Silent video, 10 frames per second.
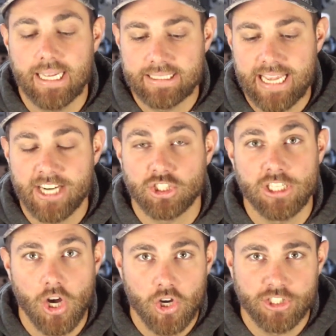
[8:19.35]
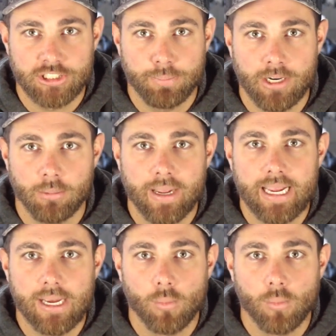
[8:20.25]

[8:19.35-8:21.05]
is actually on a spinnerbait.